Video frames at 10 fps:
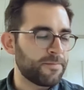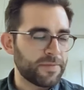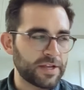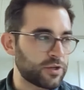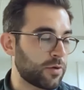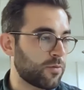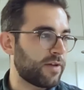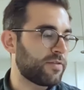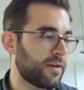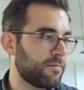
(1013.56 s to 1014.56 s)
They're doing
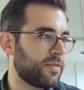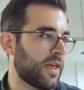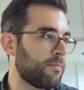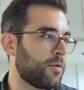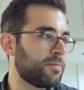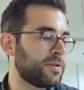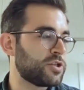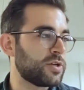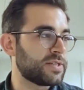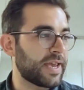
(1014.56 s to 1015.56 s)
whatever they might be
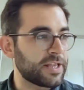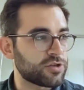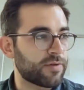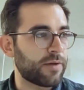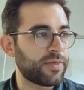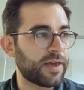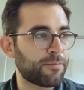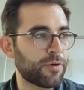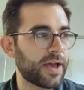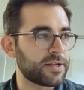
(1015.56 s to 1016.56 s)
doing to interact with that
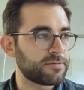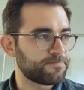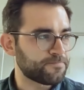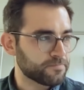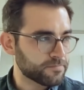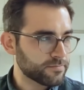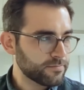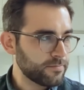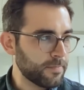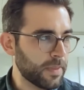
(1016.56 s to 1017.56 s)
brand.
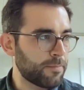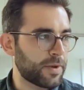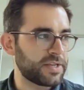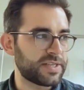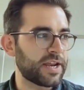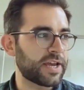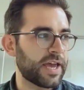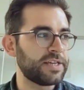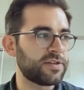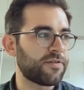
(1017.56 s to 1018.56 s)
But it's then a
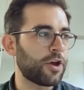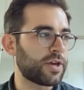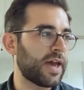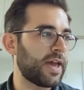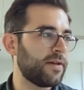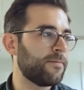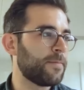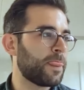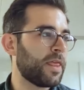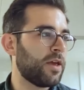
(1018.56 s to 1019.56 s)
case of, okay,
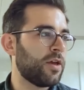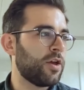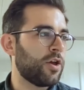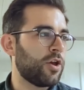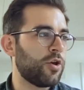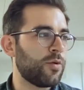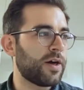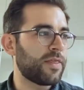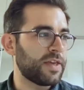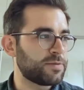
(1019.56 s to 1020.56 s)
who are
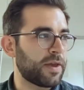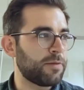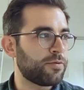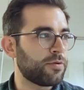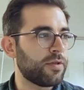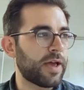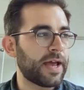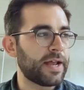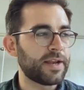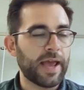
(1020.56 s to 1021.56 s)
these people
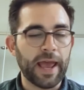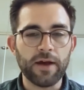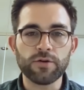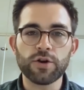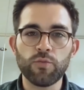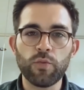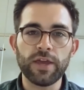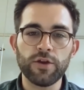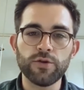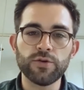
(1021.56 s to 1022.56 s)
and how can we
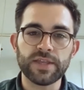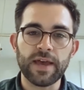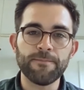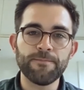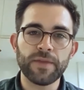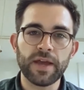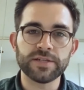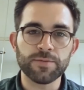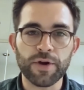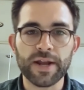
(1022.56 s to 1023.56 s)
use them as a
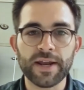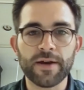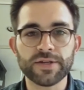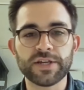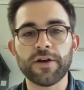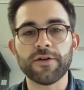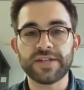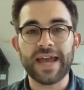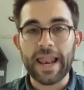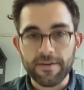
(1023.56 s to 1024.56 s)
brand ourselves
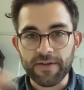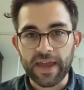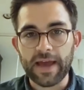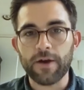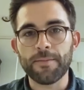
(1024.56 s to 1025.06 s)
to elevate our